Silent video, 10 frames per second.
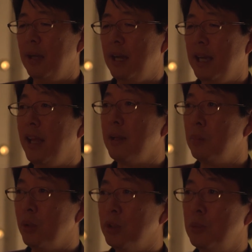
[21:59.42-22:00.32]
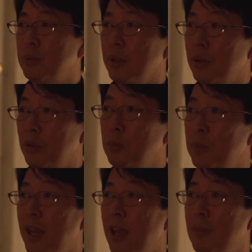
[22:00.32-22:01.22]
I like most of the good
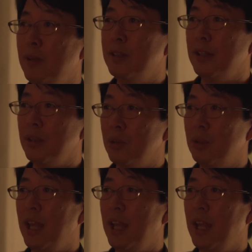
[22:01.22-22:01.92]
behaviors and good